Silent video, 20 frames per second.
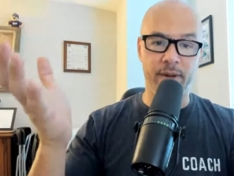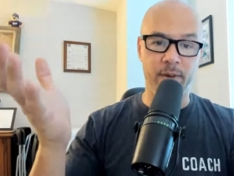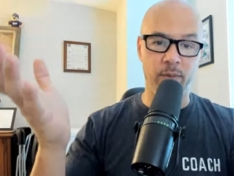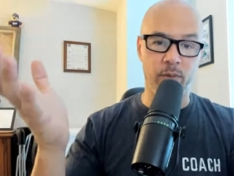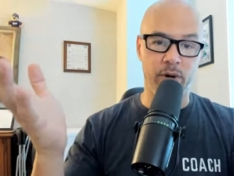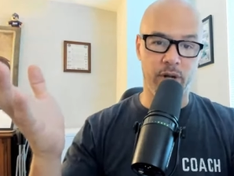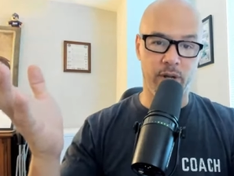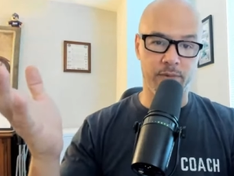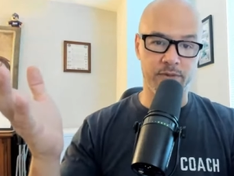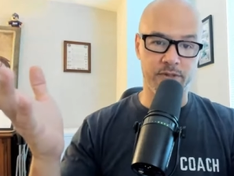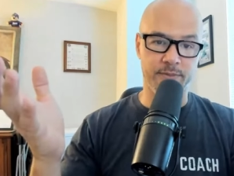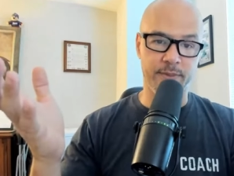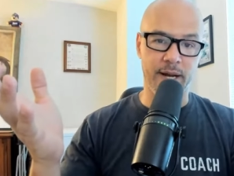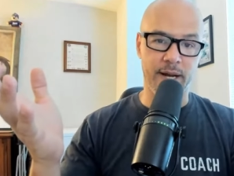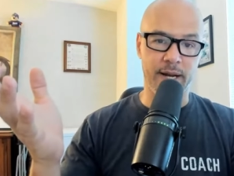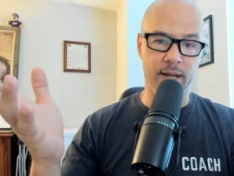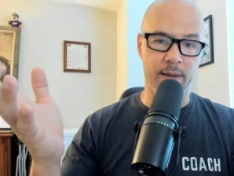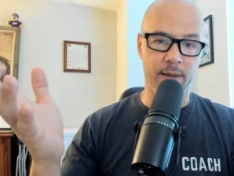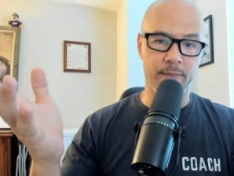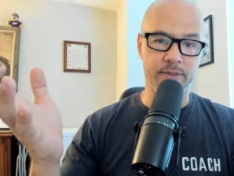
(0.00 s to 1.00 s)
them when it comes to
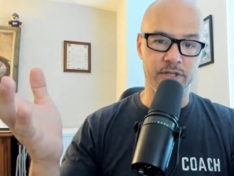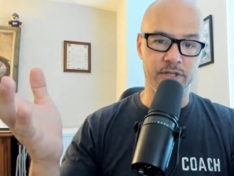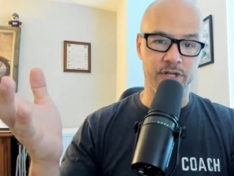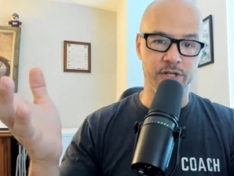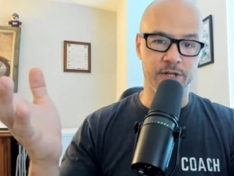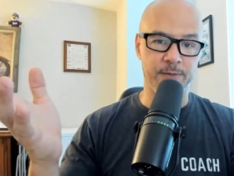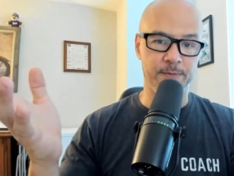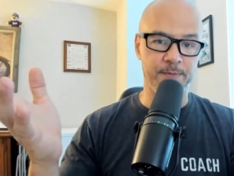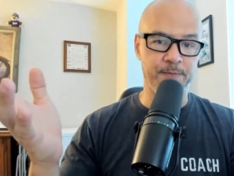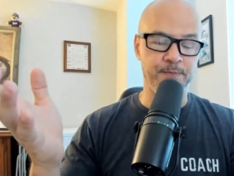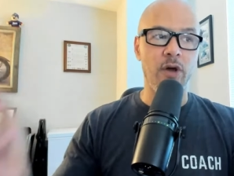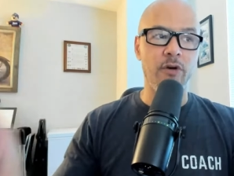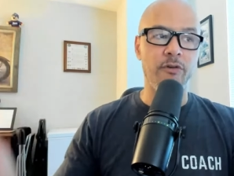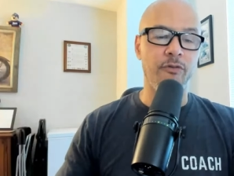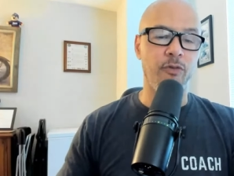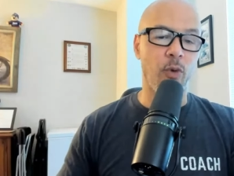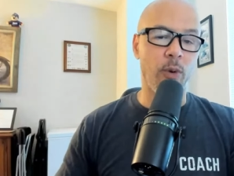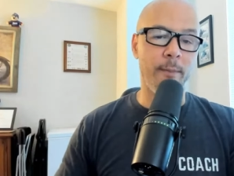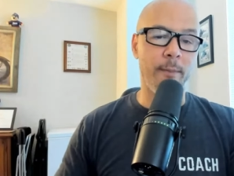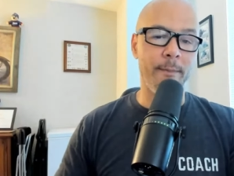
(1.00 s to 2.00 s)
body composition.
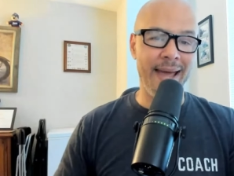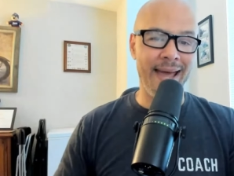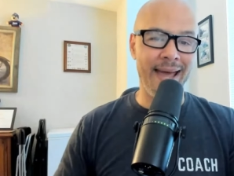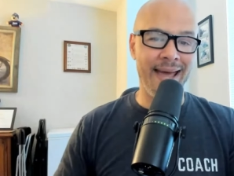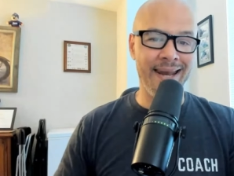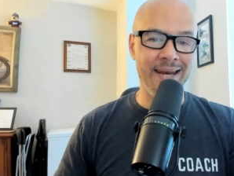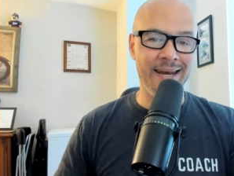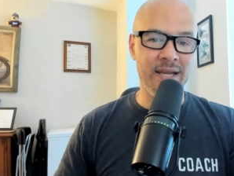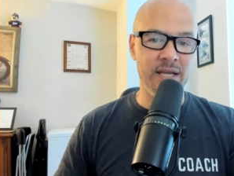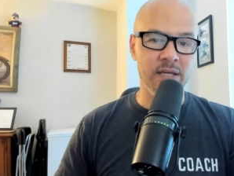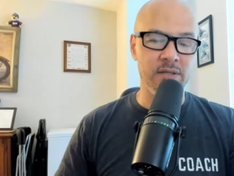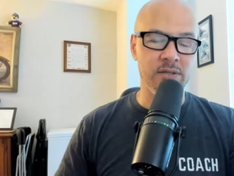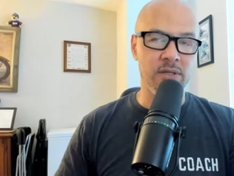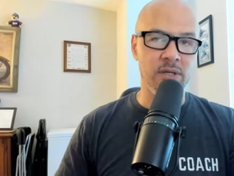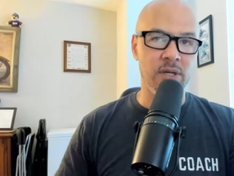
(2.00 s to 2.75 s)
For men,